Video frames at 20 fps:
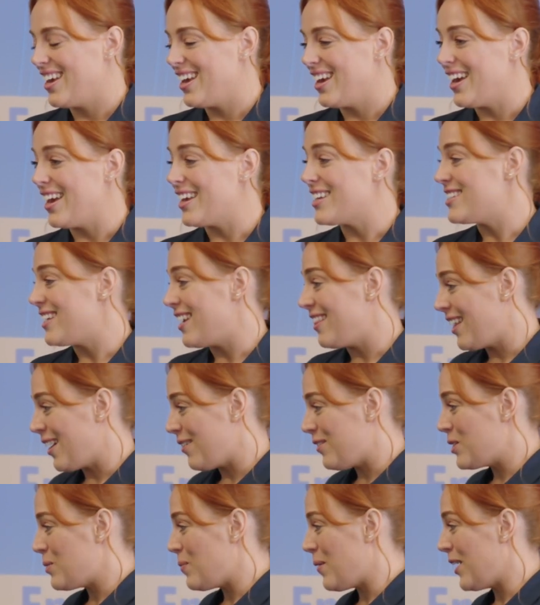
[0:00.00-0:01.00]
I extend that
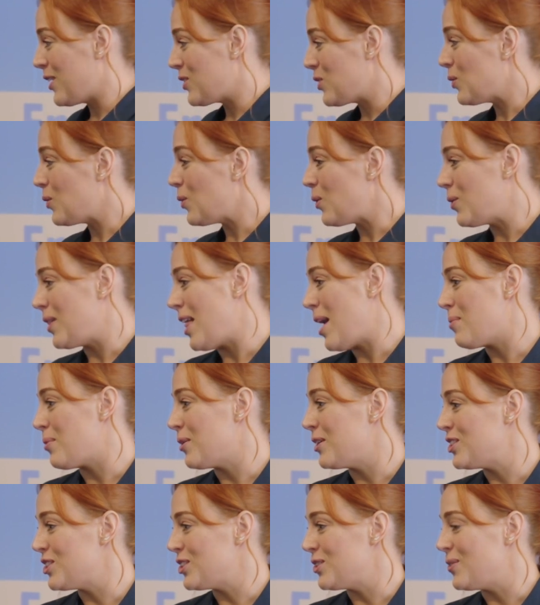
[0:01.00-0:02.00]
respect to all
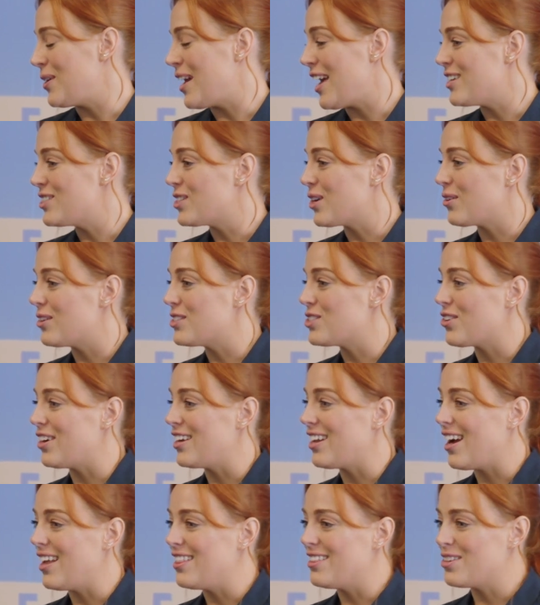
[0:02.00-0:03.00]
Aboriginal and Torres Strait
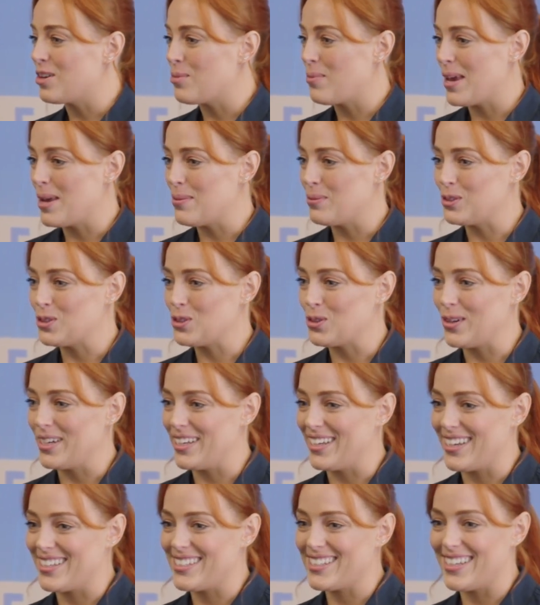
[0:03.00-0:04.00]
Islander peoples
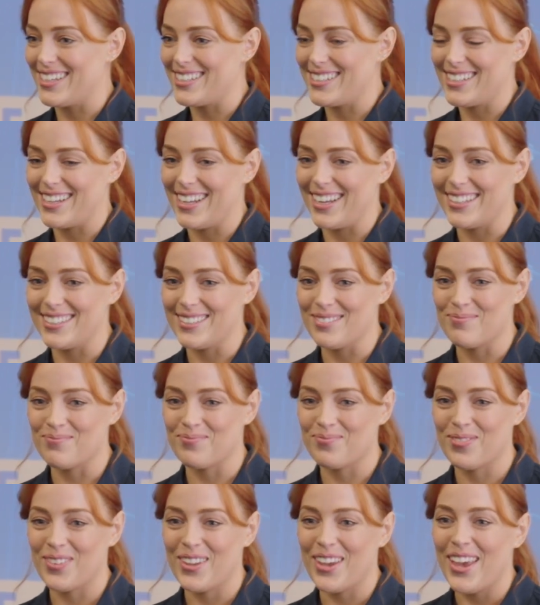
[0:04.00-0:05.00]
joining us here today.
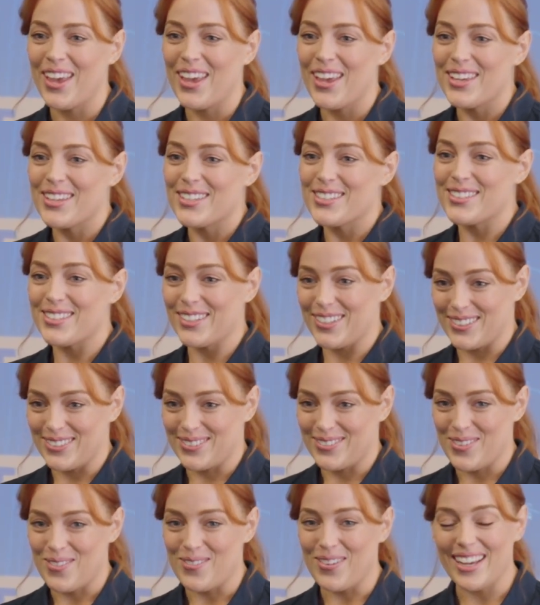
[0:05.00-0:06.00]
So,
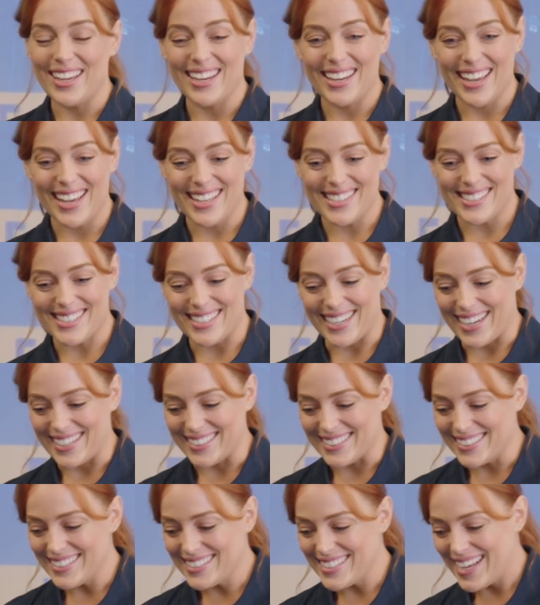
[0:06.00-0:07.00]
we're going to get
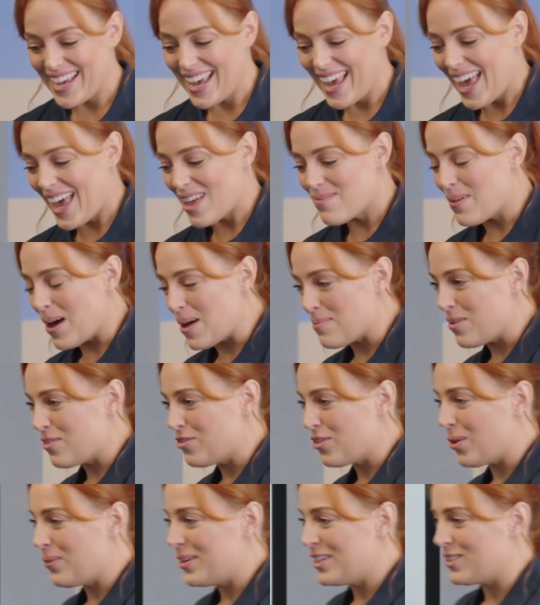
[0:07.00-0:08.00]
started, but
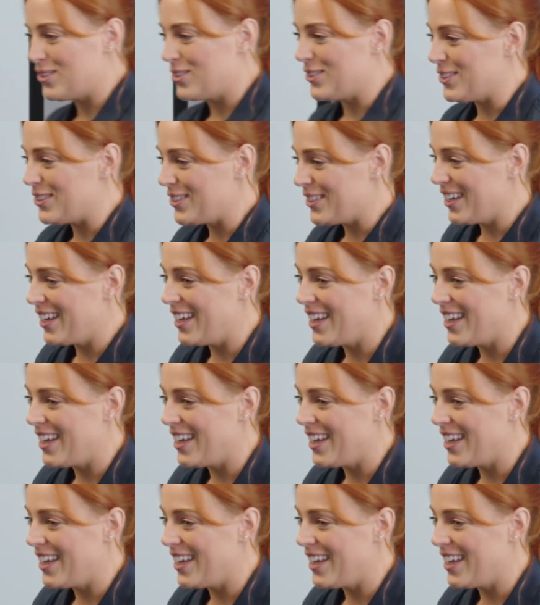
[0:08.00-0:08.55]
before we do,